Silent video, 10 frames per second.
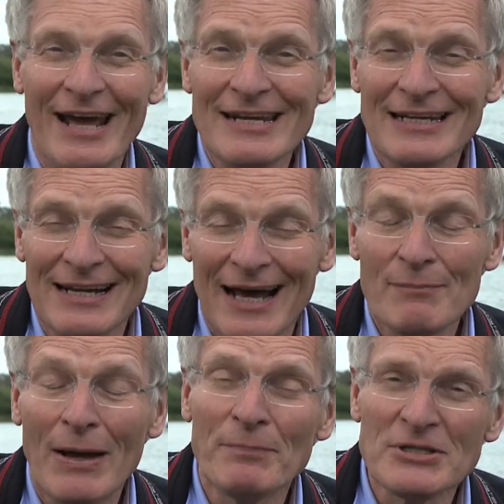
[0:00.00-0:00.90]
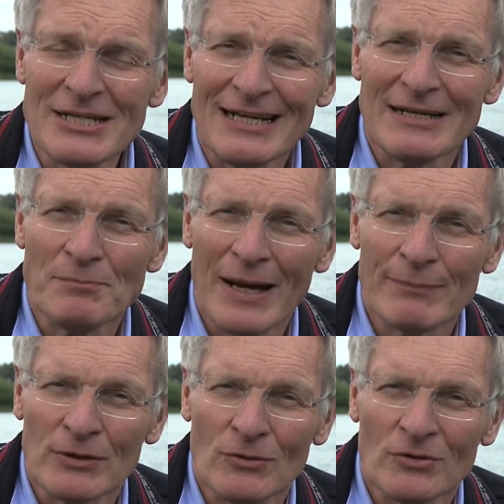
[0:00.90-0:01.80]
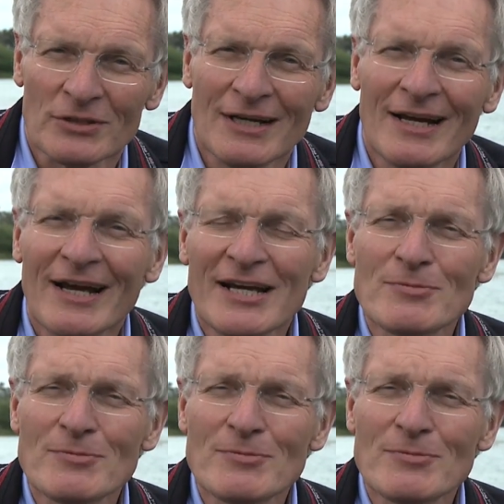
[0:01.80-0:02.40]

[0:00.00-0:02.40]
in any club, and particularly in Papercourt,